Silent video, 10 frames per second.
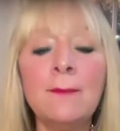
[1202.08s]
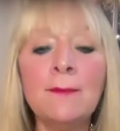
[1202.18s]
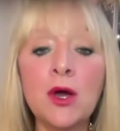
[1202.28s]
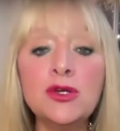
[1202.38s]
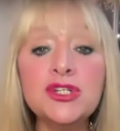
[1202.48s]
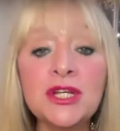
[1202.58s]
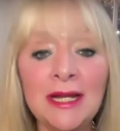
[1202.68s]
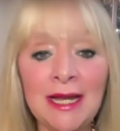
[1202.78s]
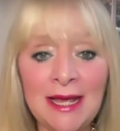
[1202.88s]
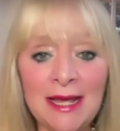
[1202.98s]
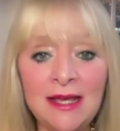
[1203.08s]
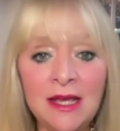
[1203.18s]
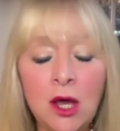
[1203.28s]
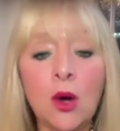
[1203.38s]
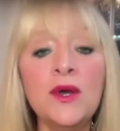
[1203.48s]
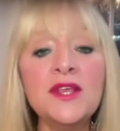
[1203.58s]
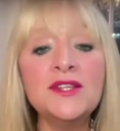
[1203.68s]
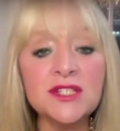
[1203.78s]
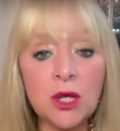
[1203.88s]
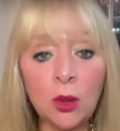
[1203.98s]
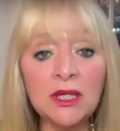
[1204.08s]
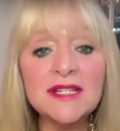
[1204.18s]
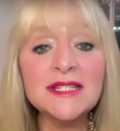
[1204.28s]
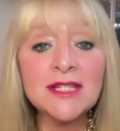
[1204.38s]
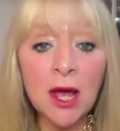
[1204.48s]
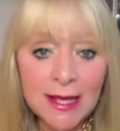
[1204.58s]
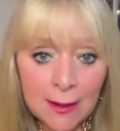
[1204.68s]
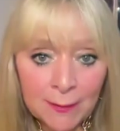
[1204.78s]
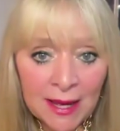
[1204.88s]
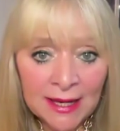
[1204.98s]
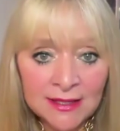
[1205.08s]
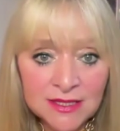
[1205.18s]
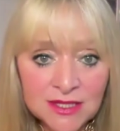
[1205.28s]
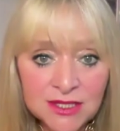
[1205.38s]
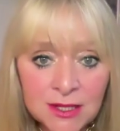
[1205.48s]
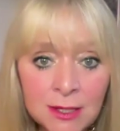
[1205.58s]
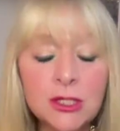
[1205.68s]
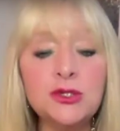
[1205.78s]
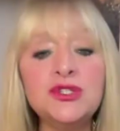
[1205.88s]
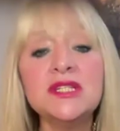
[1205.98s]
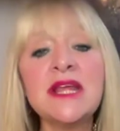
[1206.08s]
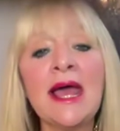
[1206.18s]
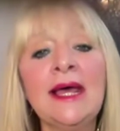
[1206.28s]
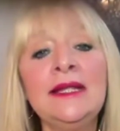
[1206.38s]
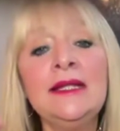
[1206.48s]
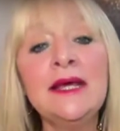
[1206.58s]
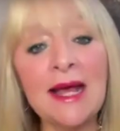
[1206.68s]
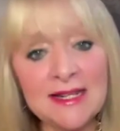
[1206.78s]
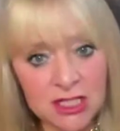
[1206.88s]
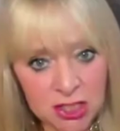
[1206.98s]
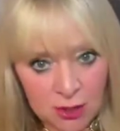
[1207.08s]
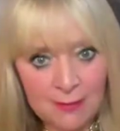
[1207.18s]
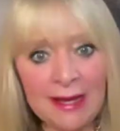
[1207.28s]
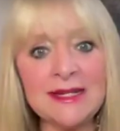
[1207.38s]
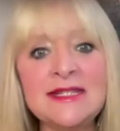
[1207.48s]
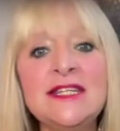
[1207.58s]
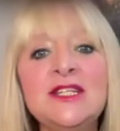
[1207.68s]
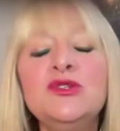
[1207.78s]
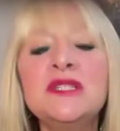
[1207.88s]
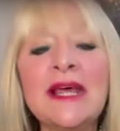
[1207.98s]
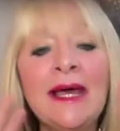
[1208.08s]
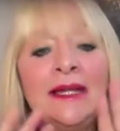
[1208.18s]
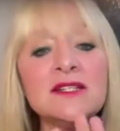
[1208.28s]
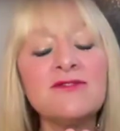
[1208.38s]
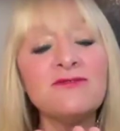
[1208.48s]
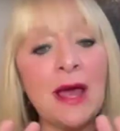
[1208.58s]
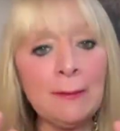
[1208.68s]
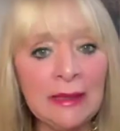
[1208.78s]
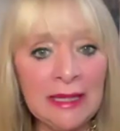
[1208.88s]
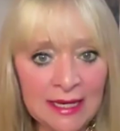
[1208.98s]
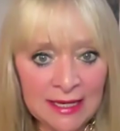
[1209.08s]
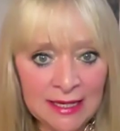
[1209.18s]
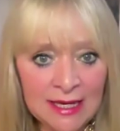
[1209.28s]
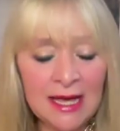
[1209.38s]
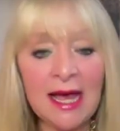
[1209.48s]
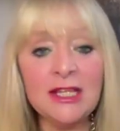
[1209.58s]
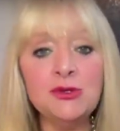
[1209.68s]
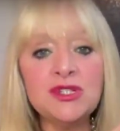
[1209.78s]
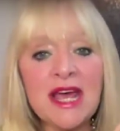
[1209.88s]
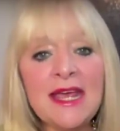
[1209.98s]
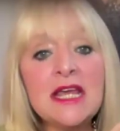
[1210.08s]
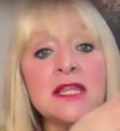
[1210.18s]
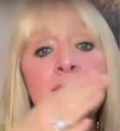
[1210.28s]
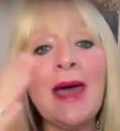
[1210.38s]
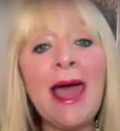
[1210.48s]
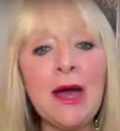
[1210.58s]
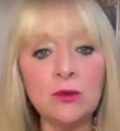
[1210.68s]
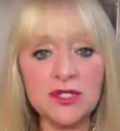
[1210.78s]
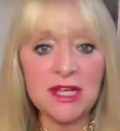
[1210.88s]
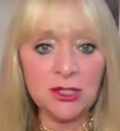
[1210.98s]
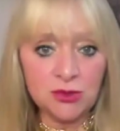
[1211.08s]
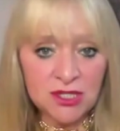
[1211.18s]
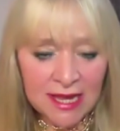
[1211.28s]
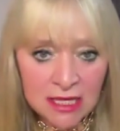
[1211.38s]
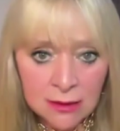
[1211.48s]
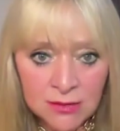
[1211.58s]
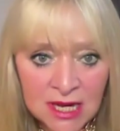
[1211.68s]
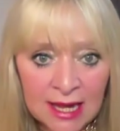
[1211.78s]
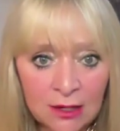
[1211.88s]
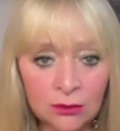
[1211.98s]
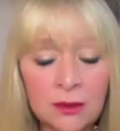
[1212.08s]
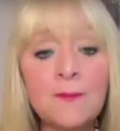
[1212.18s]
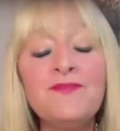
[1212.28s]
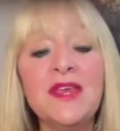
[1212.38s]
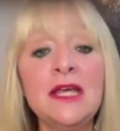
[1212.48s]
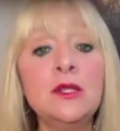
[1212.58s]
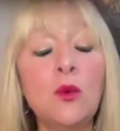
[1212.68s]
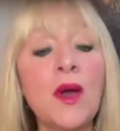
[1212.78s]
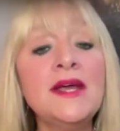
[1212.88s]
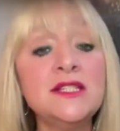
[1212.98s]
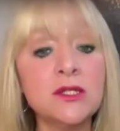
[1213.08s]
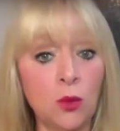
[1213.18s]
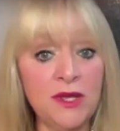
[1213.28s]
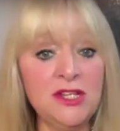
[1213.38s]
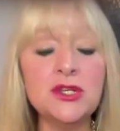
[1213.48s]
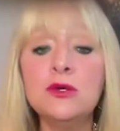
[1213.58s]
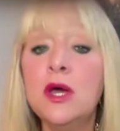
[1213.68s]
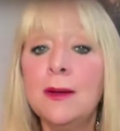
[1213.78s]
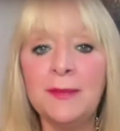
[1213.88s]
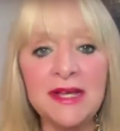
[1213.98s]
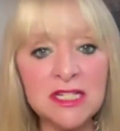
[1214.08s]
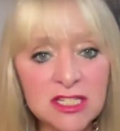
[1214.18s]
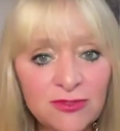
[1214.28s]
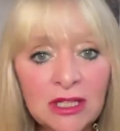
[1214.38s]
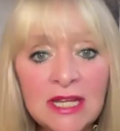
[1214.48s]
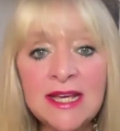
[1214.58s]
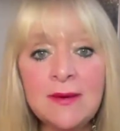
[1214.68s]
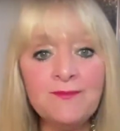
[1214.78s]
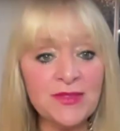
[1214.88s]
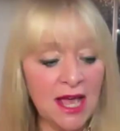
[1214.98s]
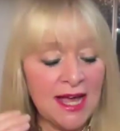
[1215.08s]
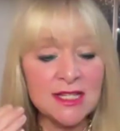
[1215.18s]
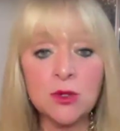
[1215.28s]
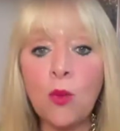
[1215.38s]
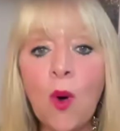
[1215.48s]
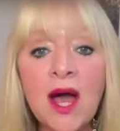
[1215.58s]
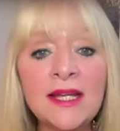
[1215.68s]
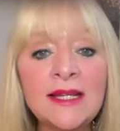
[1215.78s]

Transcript: emotionally with soulless psychopaths. You stand as humanity, you stand as a family, and you take them out and you take them down in the ways that we do peacefully, as a one,